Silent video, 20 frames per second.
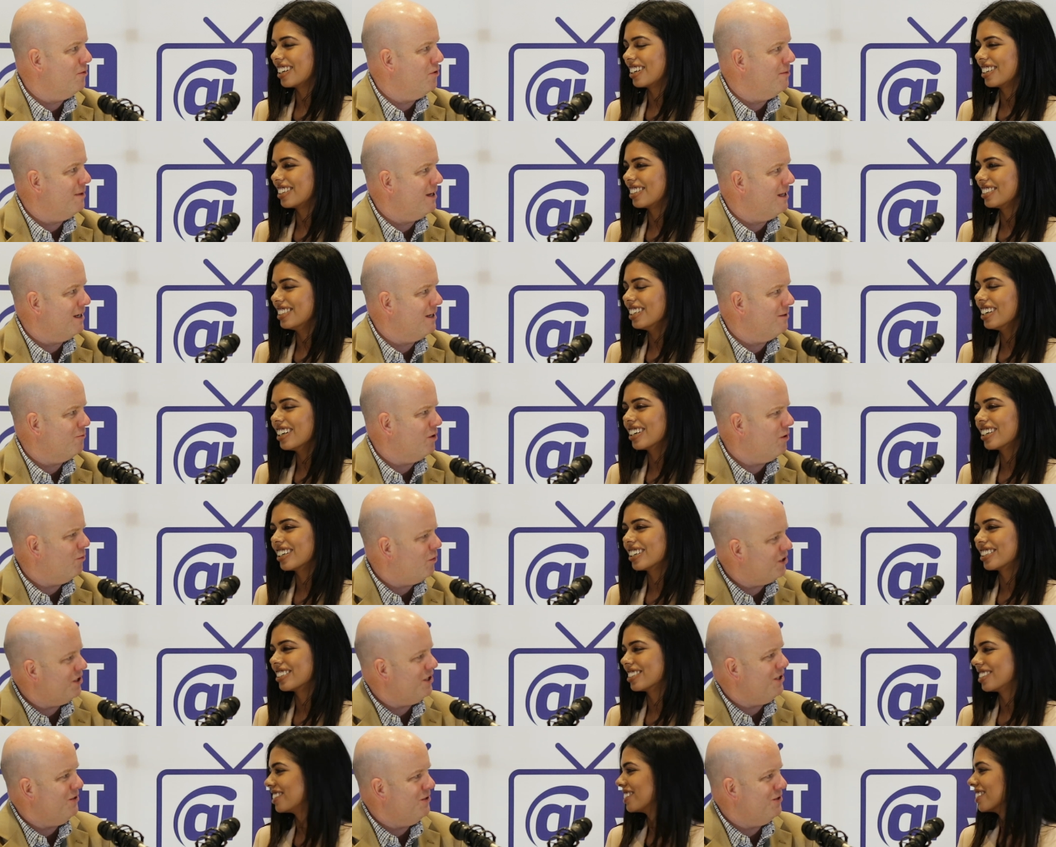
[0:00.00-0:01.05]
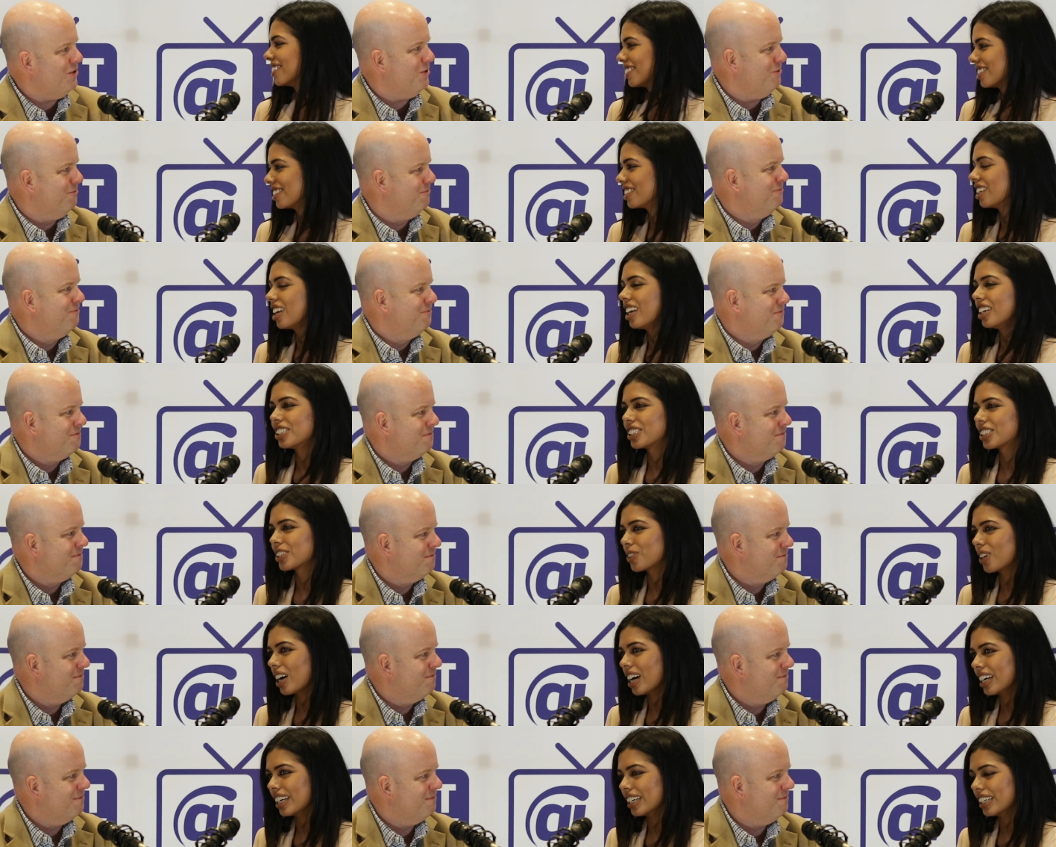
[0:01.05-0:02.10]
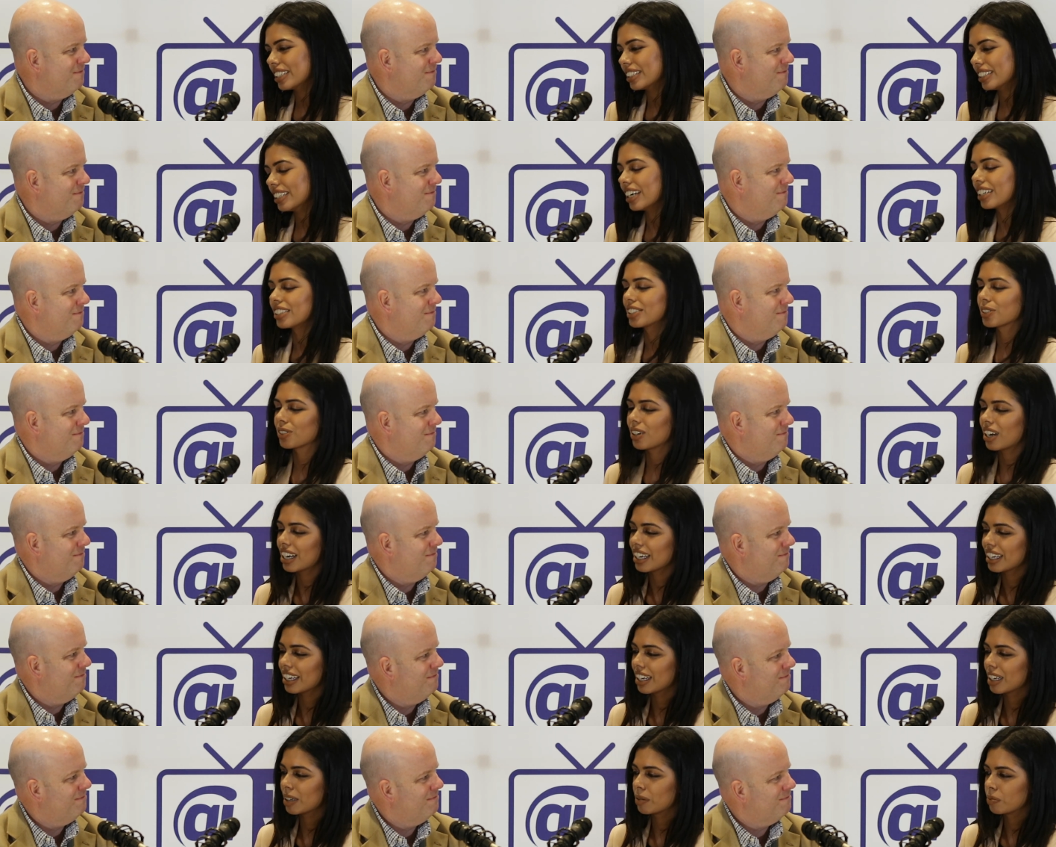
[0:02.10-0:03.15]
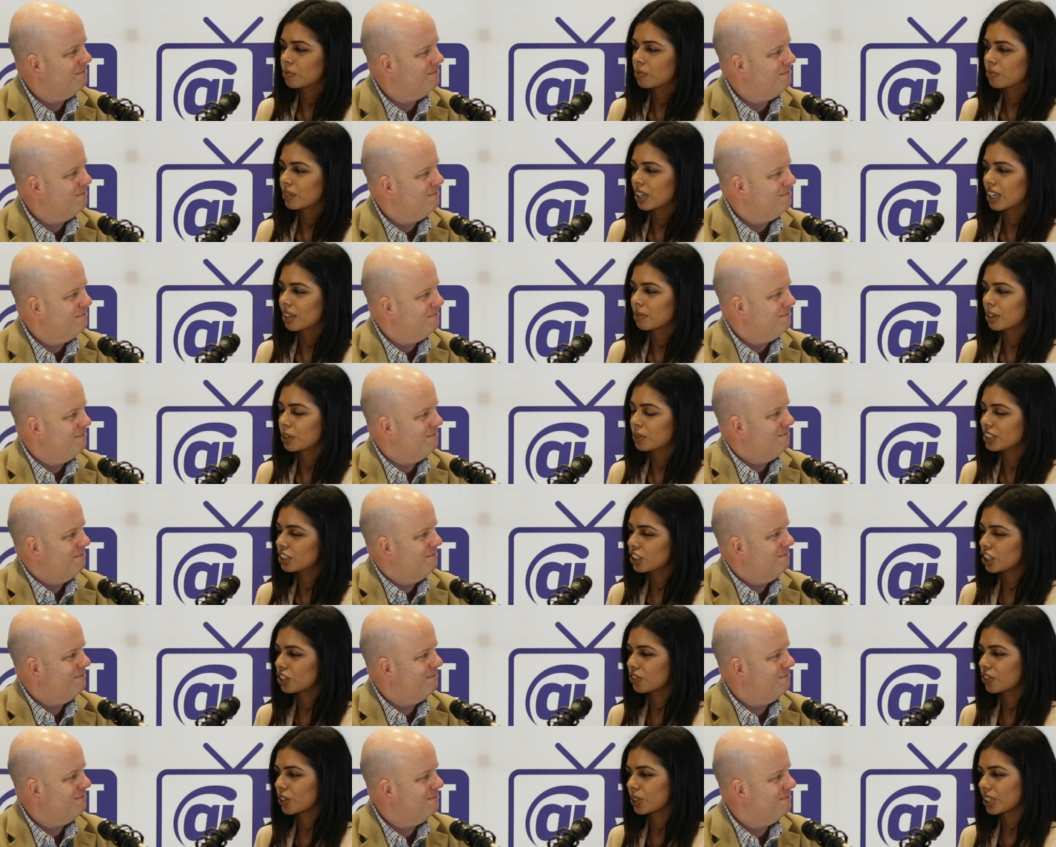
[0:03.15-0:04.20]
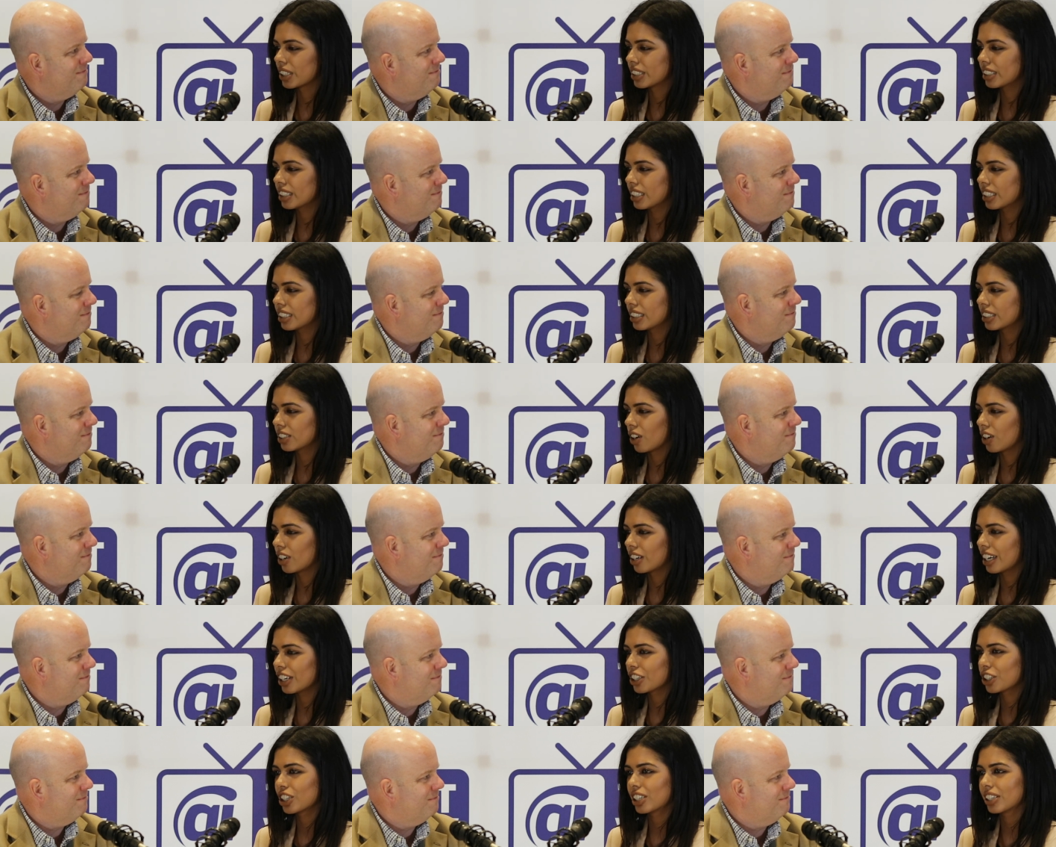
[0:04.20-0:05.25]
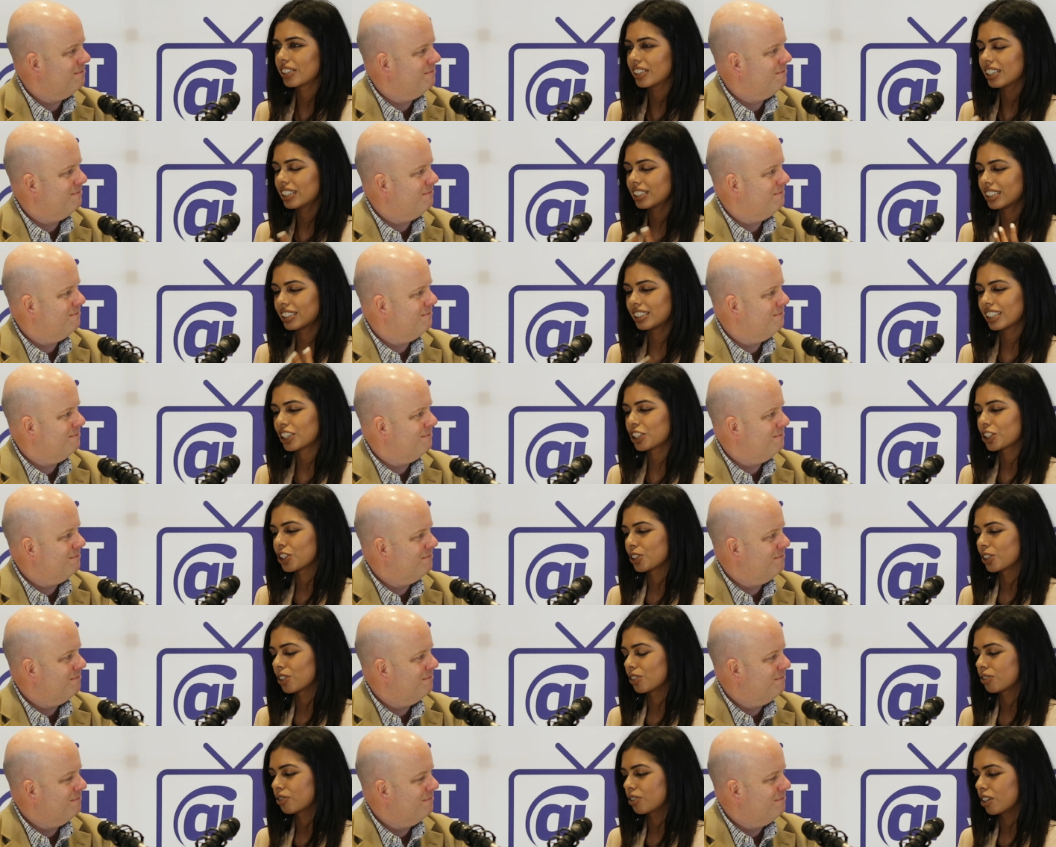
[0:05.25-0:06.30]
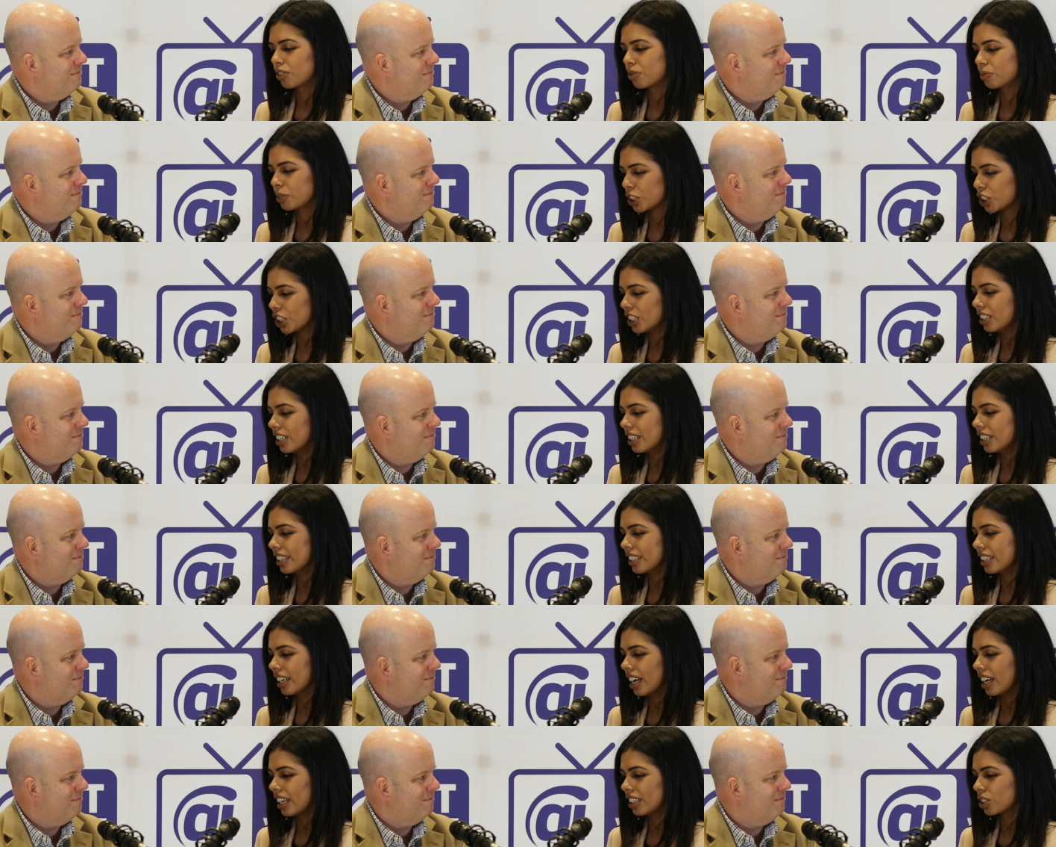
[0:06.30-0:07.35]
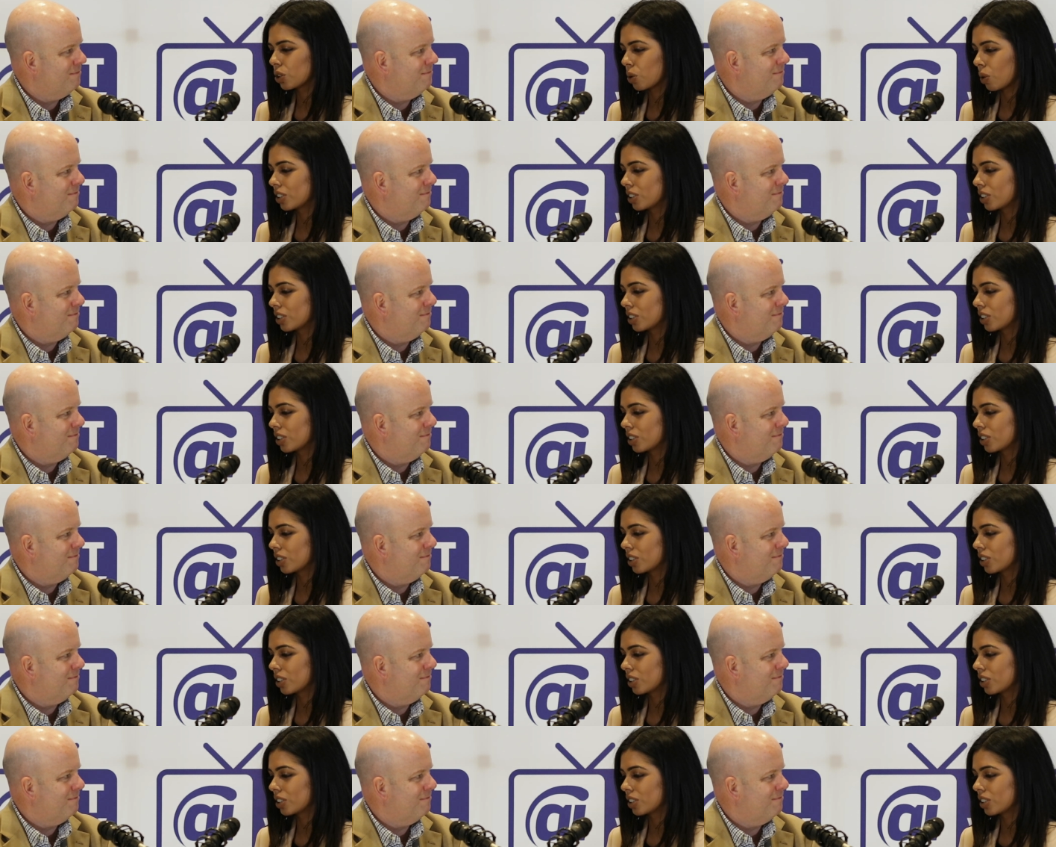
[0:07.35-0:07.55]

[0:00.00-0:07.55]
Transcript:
Speaker 1: more about that. Yeah. What, what do you do?
Speaker 2: So I, yeah, so I am, um, my research focus is on actually the intersection of, of machine learning and